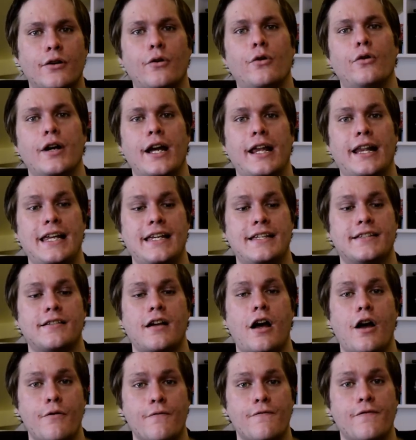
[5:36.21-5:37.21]
or at least
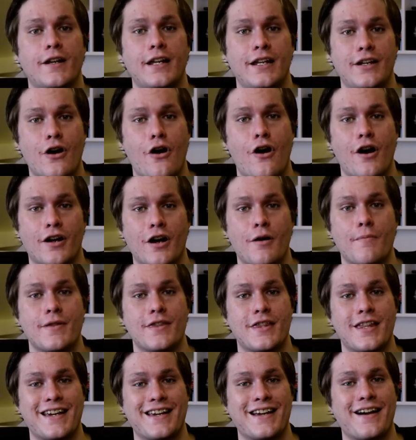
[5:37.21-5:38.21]
hopefully not a common
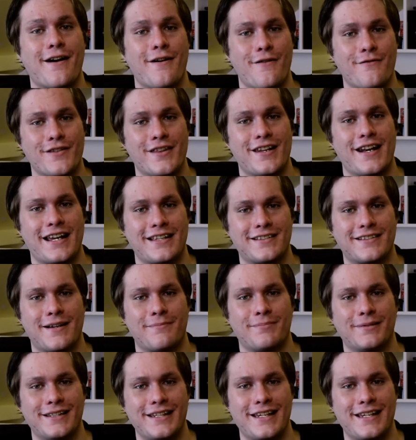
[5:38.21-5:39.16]
thing over the next couple of